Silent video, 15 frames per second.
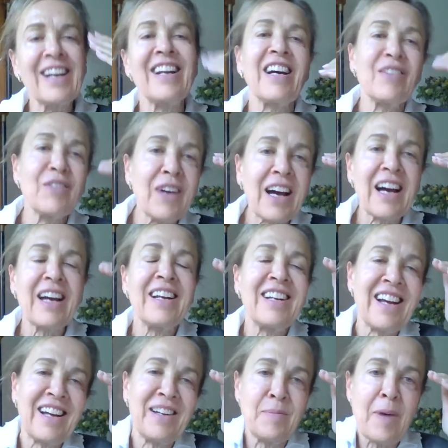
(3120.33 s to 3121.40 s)
And
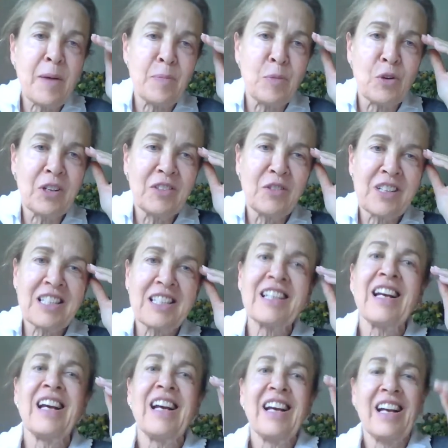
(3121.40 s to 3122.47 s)
my point was,
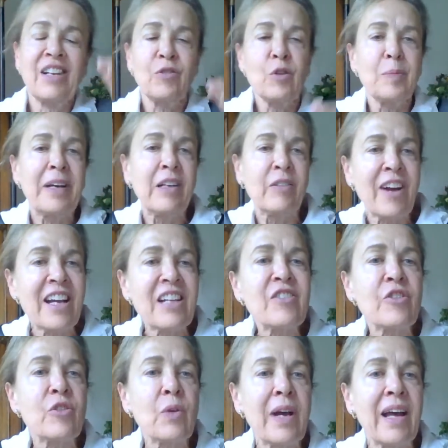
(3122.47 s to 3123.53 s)
it would be great
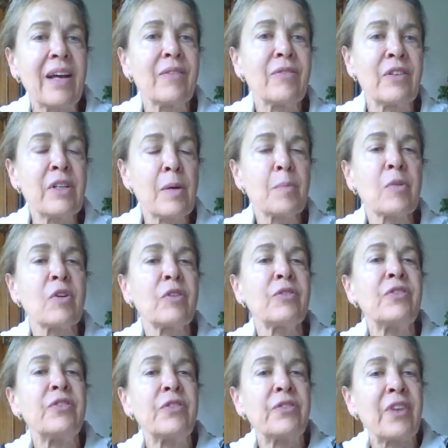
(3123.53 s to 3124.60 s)
to have a number
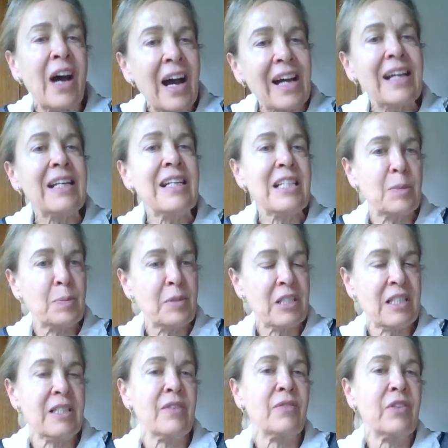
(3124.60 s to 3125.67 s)
of highly
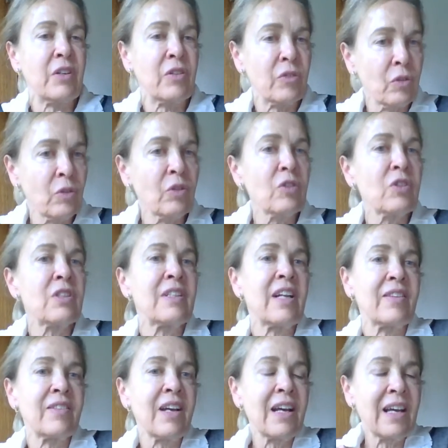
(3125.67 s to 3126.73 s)
specific tools
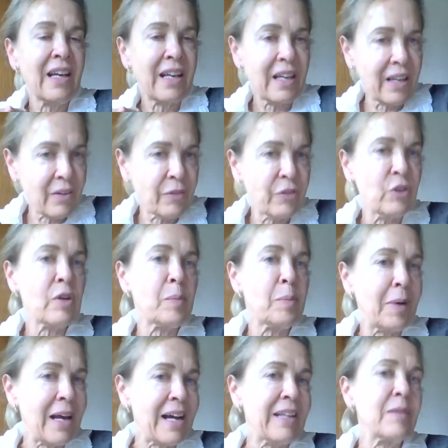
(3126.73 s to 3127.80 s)
that, if you
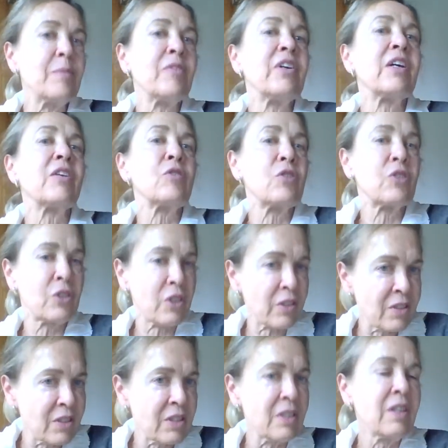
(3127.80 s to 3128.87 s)
apply them well to
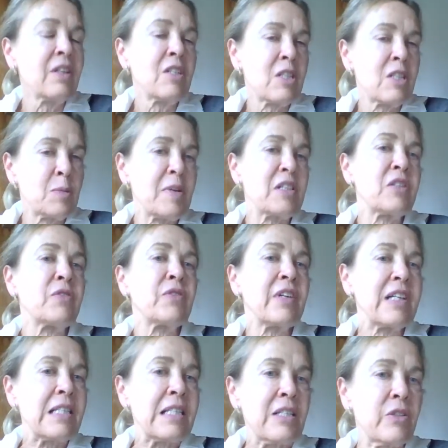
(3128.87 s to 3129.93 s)
certain
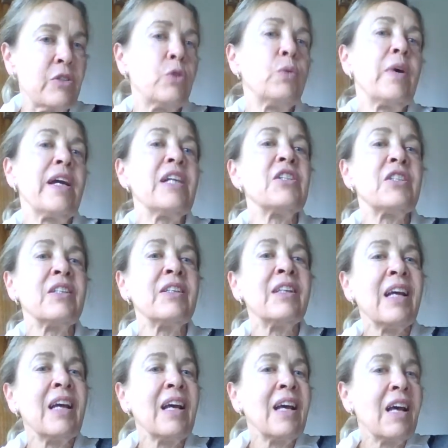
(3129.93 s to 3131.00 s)
specified situation,
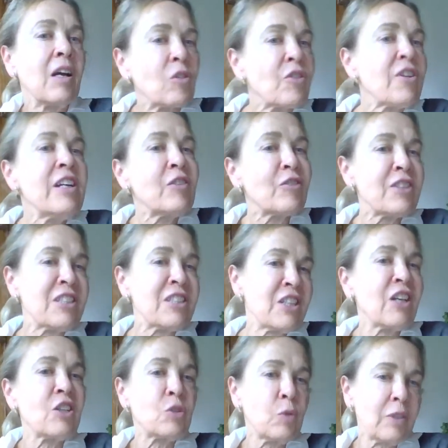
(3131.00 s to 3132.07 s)
green
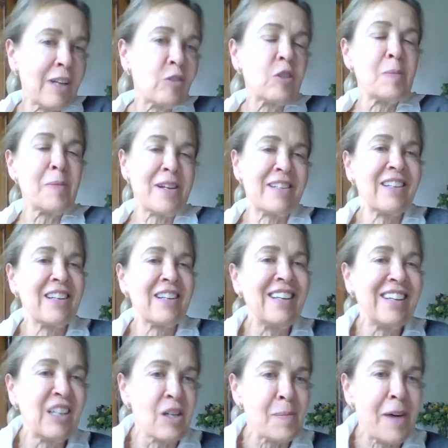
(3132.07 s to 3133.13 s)
results would
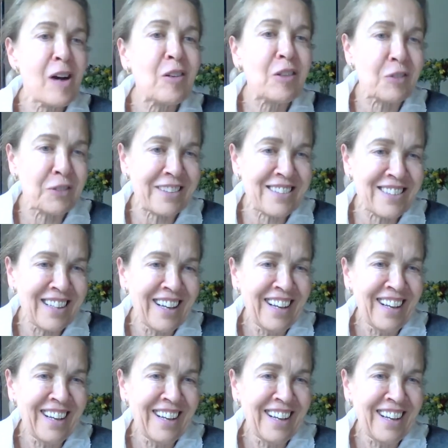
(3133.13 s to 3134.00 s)
automatically come out of it.